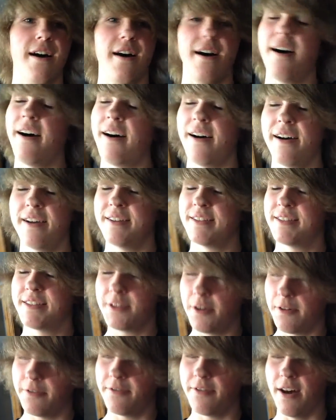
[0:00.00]
Oh, it's
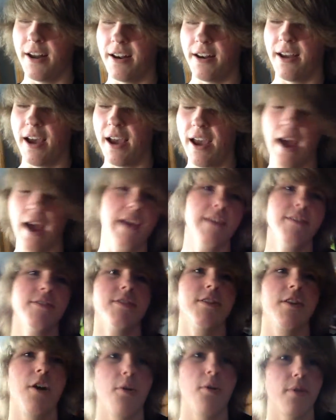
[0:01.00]
so fun. I, I
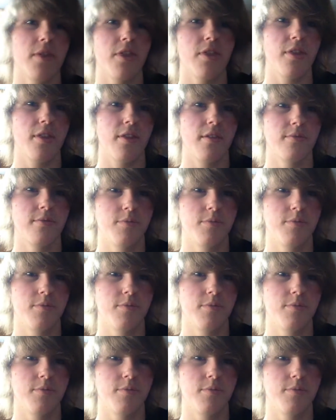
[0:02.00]
used to go with